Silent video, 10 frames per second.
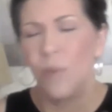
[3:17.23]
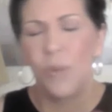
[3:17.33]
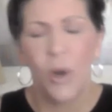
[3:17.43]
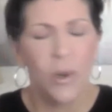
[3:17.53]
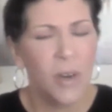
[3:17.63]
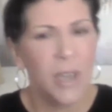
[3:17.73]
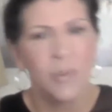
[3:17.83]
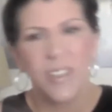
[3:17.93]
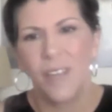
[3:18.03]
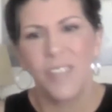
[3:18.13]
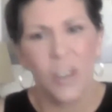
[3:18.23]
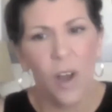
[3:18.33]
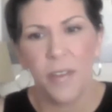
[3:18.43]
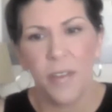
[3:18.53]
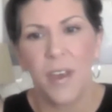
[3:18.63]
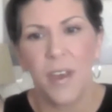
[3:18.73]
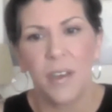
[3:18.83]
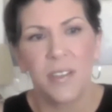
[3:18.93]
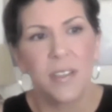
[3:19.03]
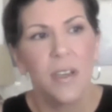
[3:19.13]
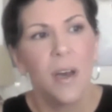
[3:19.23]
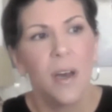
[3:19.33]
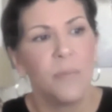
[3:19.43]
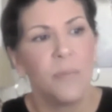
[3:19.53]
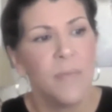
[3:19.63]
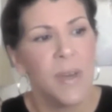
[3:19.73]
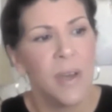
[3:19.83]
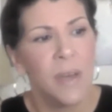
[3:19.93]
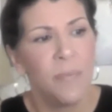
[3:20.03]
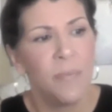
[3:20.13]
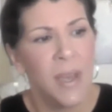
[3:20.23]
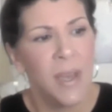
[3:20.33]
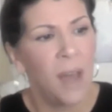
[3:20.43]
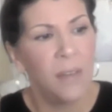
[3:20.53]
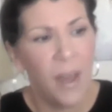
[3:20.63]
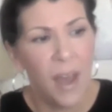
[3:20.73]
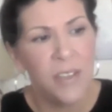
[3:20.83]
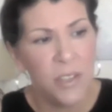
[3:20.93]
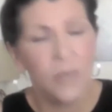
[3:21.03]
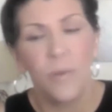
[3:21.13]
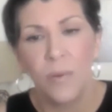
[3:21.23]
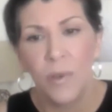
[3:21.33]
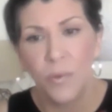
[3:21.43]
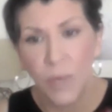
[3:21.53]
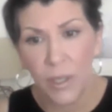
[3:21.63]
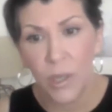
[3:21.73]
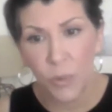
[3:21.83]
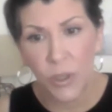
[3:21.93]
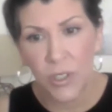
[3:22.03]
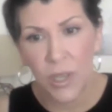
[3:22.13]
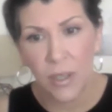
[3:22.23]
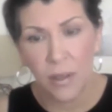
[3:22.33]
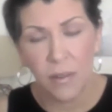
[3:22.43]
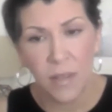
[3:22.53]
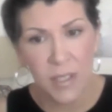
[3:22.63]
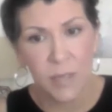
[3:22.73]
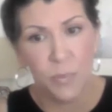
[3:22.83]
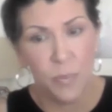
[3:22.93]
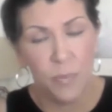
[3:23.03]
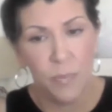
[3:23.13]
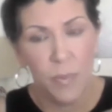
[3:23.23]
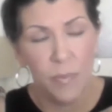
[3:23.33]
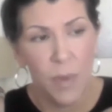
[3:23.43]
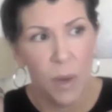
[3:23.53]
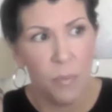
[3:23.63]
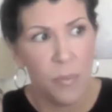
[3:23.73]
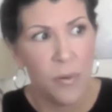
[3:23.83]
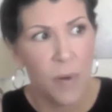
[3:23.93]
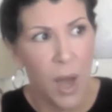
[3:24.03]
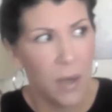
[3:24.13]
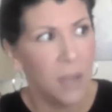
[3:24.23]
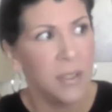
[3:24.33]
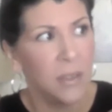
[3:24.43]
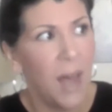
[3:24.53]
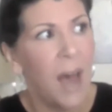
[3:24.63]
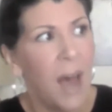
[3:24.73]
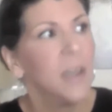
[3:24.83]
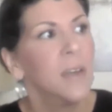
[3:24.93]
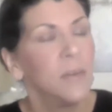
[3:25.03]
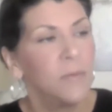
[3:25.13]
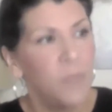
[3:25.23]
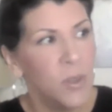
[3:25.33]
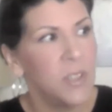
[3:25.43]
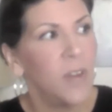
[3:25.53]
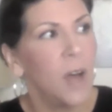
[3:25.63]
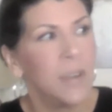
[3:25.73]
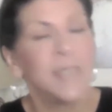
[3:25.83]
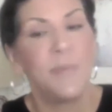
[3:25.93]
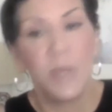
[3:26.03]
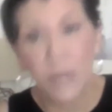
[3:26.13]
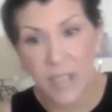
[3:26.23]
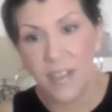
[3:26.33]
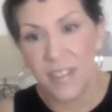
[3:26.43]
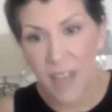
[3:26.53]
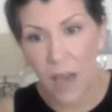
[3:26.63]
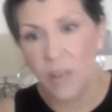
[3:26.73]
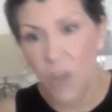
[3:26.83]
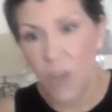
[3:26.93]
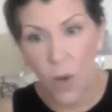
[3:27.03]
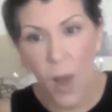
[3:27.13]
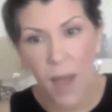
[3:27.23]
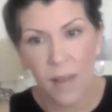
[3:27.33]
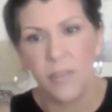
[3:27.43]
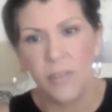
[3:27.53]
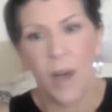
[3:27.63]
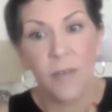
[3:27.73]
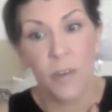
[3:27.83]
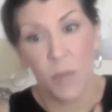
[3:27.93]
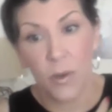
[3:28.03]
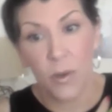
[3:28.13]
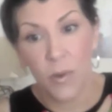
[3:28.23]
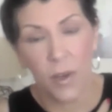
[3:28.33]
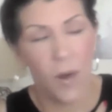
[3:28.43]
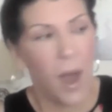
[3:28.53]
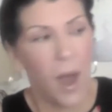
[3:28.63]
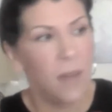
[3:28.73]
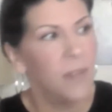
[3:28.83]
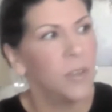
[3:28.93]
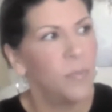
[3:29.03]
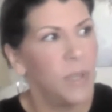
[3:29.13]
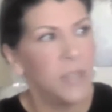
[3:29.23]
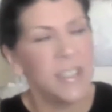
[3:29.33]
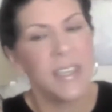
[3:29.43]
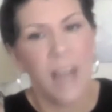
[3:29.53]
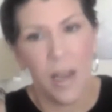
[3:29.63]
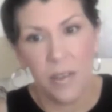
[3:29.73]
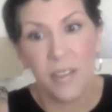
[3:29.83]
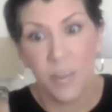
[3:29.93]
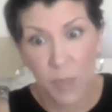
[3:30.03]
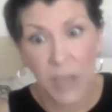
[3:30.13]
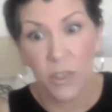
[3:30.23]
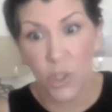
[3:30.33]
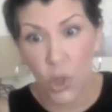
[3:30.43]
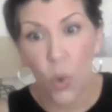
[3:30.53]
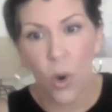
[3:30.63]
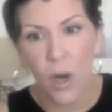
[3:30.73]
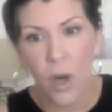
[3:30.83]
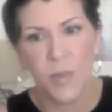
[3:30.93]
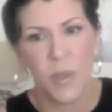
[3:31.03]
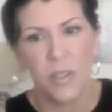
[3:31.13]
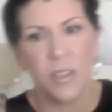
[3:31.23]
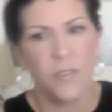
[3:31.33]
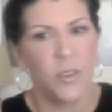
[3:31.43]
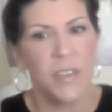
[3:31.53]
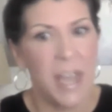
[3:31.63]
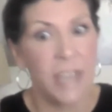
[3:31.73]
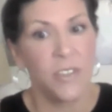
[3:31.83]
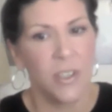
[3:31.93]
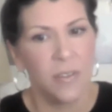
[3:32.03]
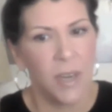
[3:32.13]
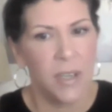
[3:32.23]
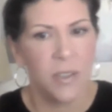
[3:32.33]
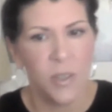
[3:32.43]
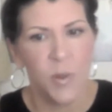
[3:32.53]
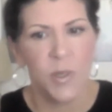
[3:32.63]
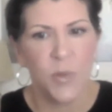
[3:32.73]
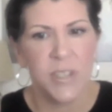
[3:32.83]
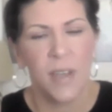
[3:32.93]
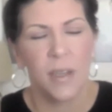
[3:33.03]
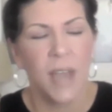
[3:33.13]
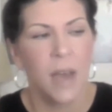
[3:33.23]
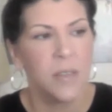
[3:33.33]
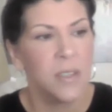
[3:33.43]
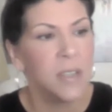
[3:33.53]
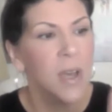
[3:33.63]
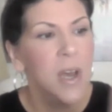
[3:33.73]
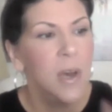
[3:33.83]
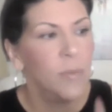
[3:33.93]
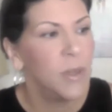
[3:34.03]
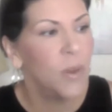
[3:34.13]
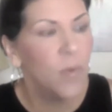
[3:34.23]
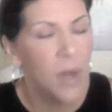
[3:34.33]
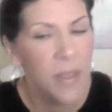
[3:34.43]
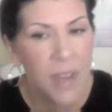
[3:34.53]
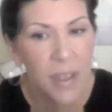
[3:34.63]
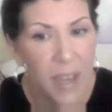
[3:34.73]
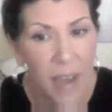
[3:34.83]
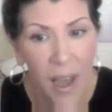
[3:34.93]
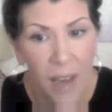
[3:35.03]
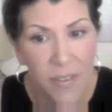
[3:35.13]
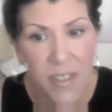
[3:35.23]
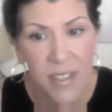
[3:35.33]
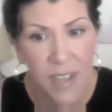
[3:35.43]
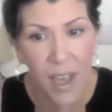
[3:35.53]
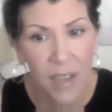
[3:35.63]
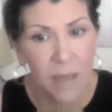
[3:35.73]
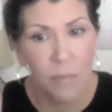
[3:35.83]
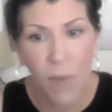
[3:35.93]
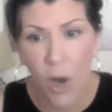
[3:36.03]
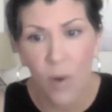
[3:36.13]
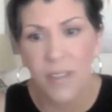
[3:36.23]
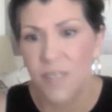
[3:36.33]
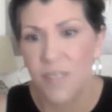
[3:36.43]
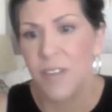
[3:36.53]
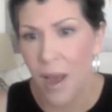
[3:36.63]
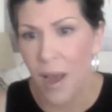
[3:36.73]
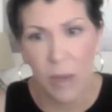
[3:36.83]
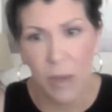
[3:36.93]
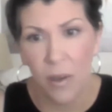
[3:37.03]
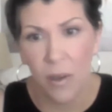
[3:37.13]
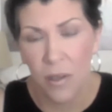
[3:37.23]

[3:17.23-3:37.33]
programs like i've done all the things um, and i lo- i do really appreciate this um, product a lot. First of all, because building this out in Go High Level, I'm familiar with Go High Level. Building it out is a big chore, especially if you're an agent, right? You're supposed to be selling houses. But the one thing that I have to say, Mo is phenomenal.